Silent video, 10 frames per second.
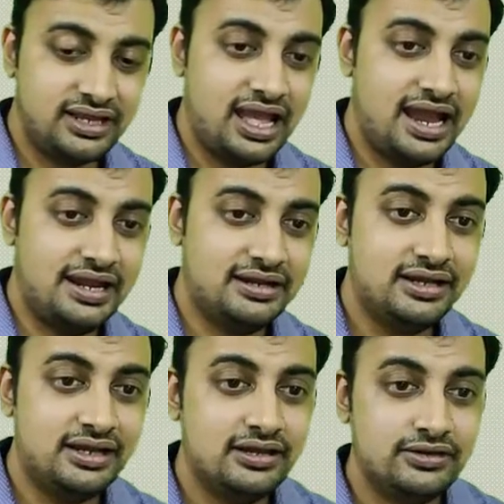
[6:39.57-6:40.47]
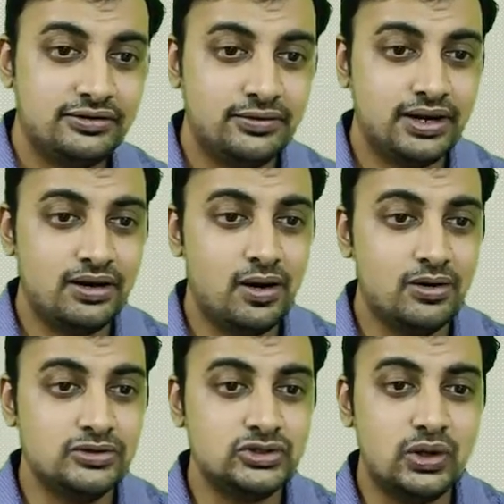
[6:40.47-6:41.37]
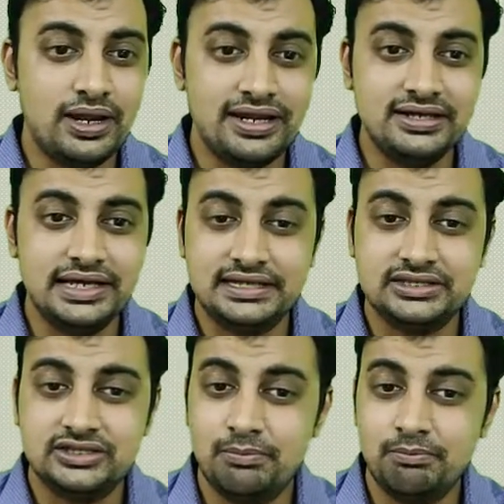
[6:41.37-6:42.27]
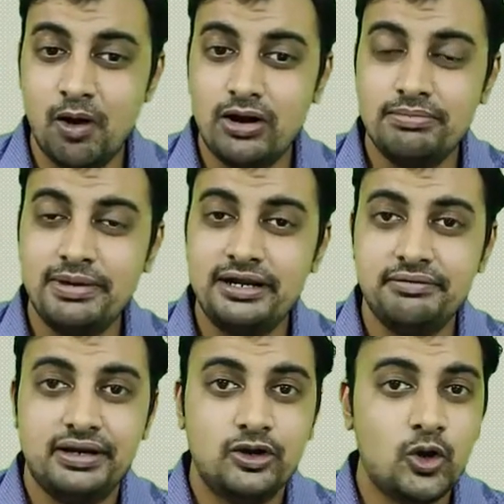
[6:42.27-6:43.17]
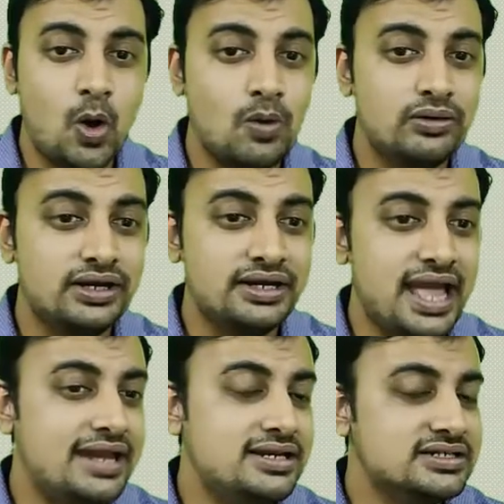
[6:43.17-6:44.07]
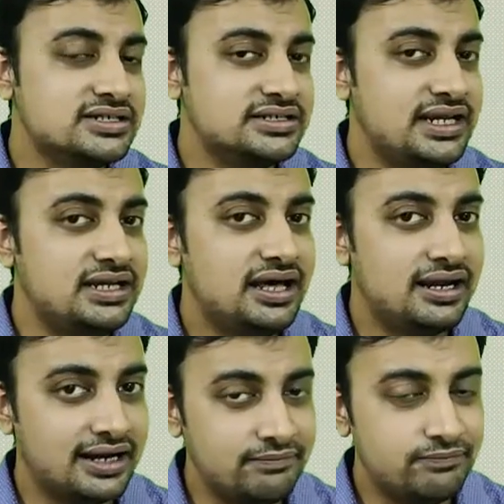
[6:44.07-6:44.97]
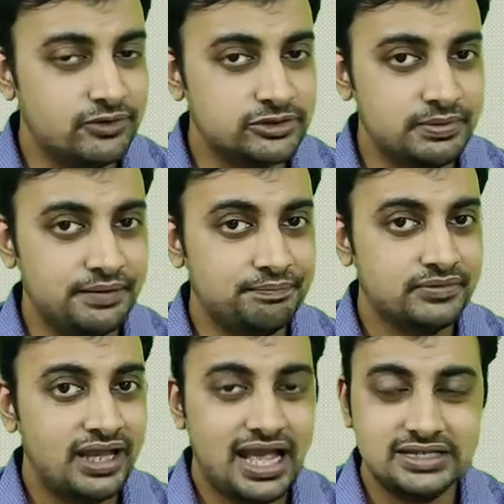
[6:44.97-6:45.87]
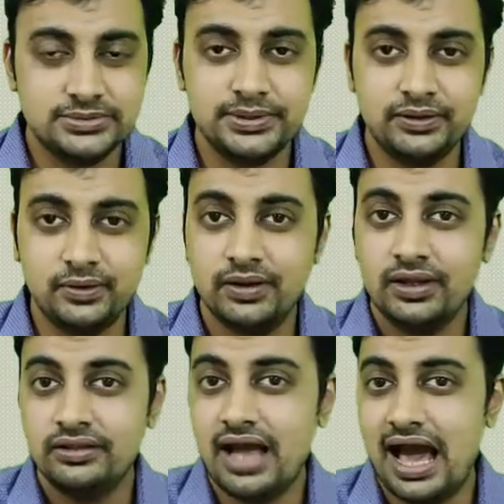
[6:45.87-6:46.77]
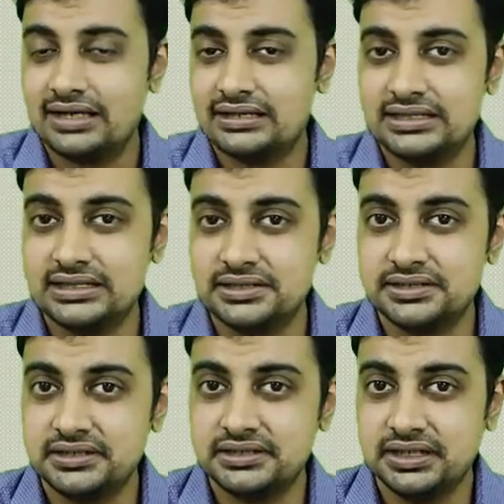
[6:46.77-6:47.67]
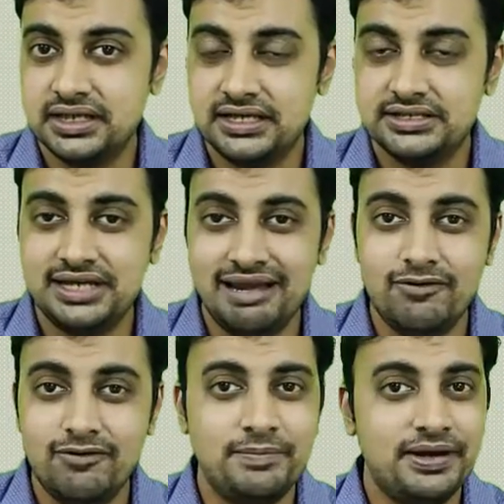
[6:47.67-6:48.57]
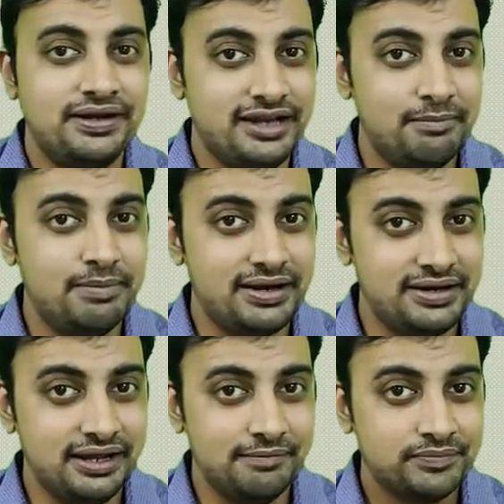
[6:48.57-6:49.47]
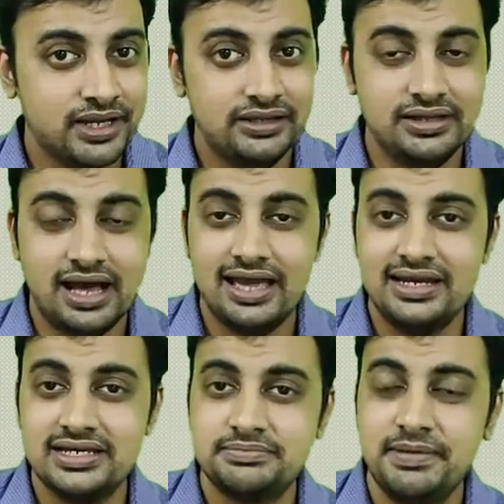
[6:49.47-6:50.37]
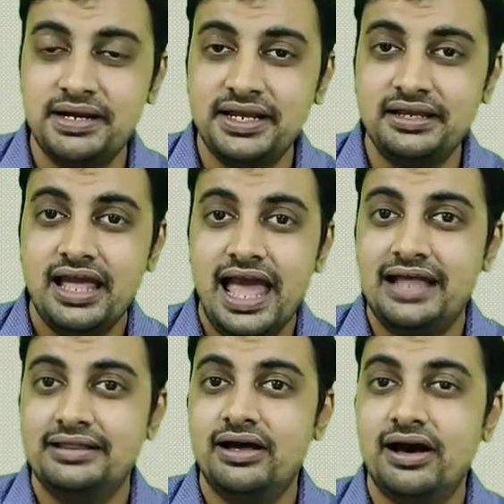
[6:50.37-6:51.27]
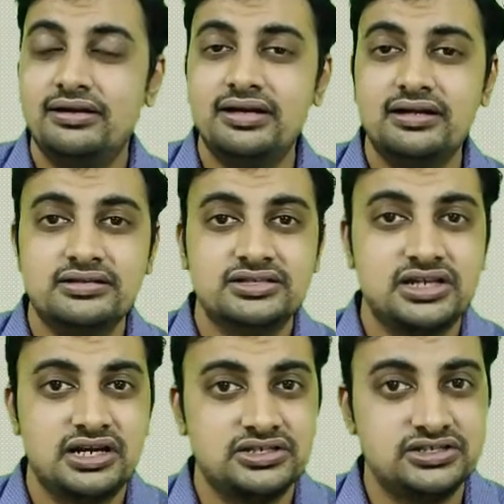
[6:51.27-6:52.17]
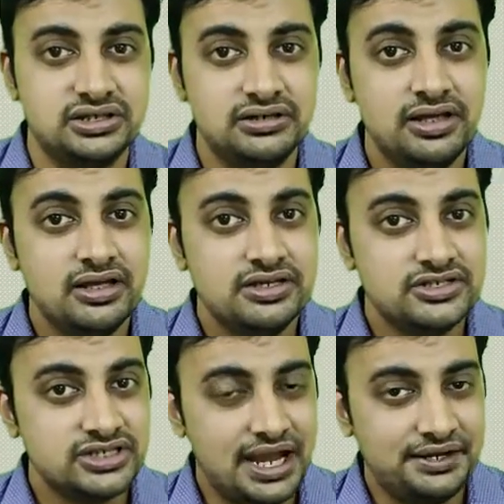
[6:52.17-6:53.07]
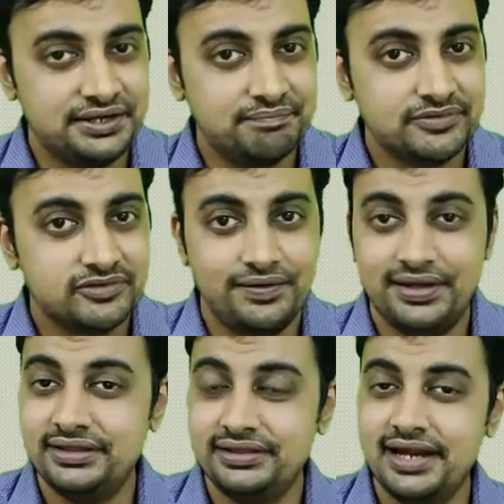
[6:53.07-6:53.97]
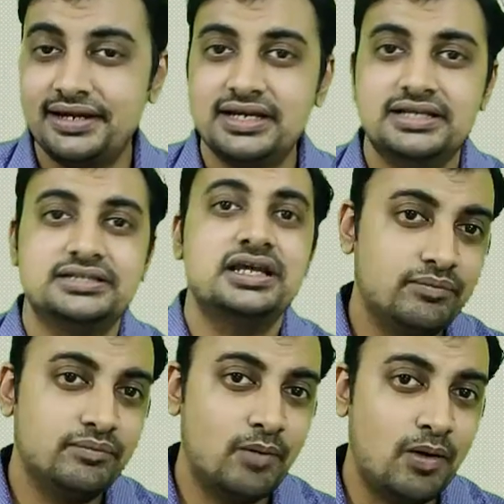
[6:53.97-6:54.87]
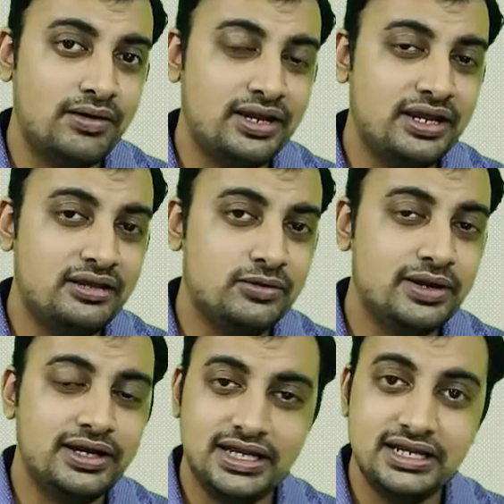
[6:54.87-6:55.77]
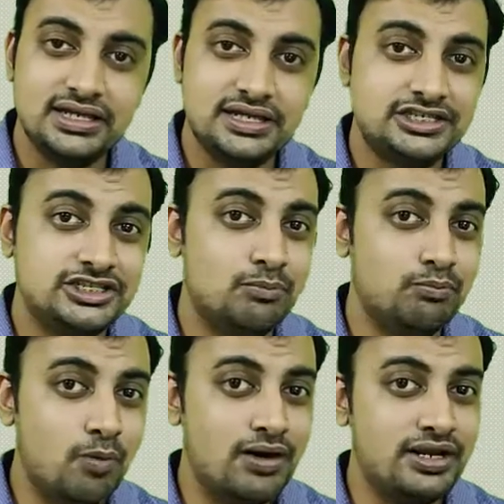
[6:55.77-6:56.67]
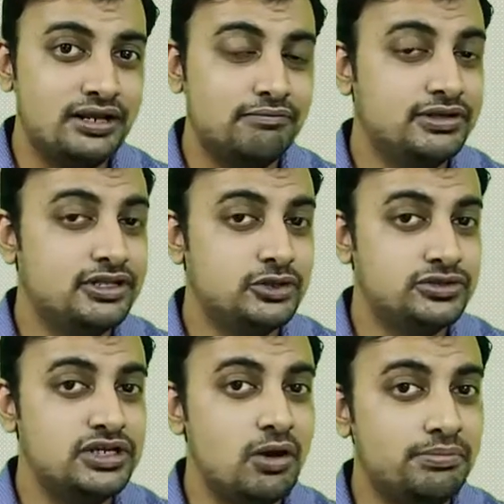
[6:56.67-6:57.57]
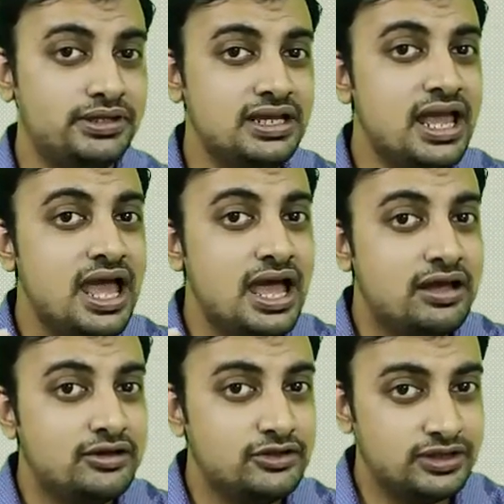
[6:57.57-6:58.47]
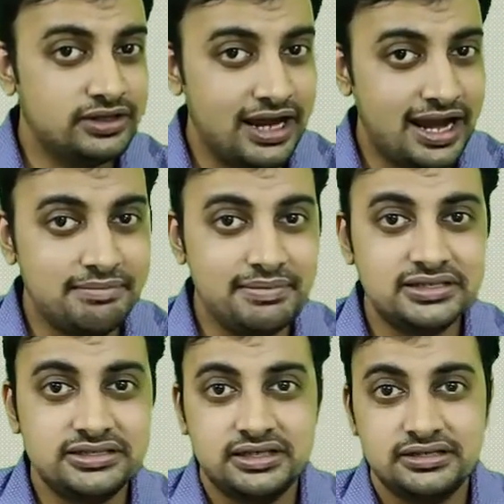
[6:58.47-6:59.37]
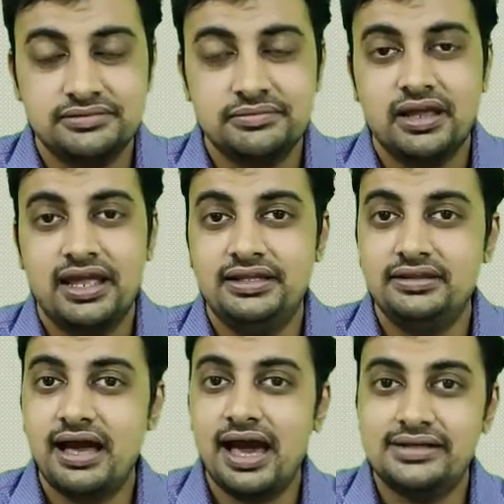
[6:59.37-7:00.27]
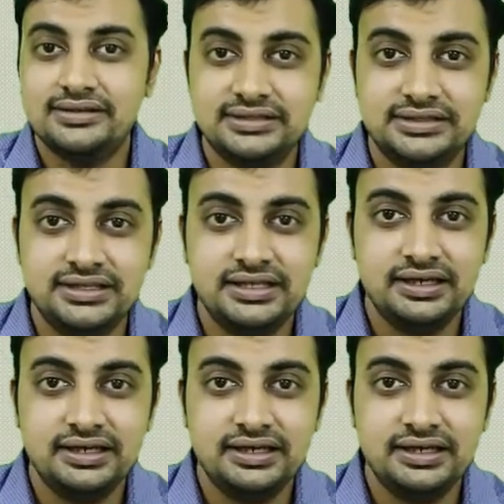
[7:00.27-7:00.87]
And you can also increase the bond between concrete and steel reinforcement. As we know, the RCC structure is developing day by day in the high-rise building and the other structure site. So in that case, bonding, you can increase the bonding with using of the admixtures in the RCC